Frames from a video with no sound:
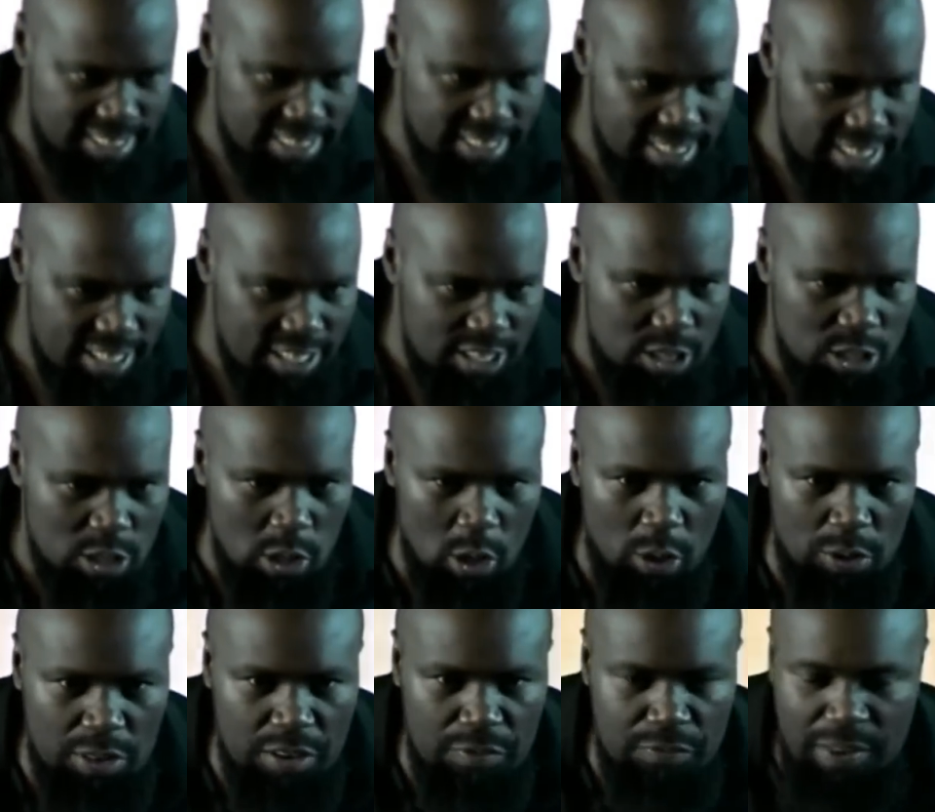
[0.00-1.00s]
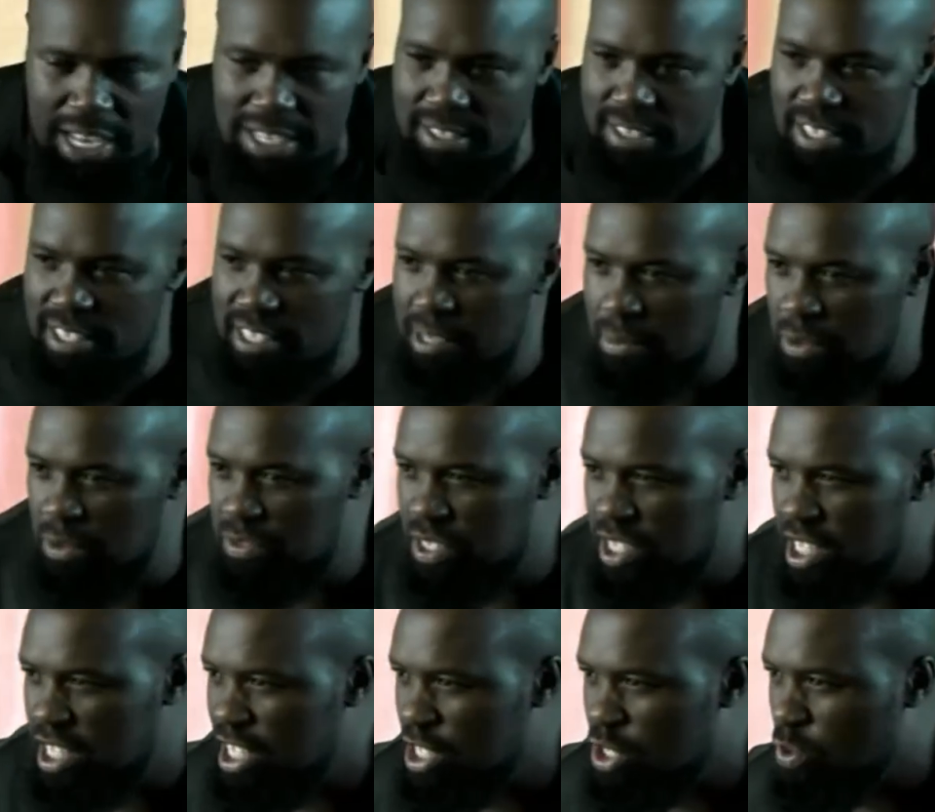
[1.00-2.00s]
So the first system of sin
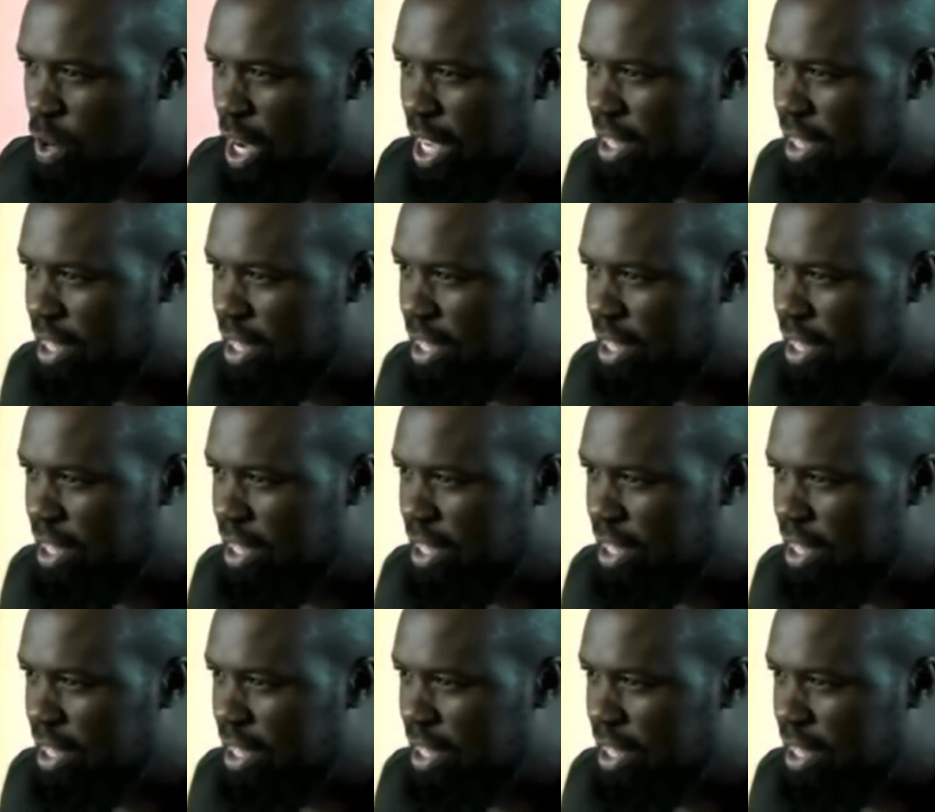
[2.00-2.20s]
is when?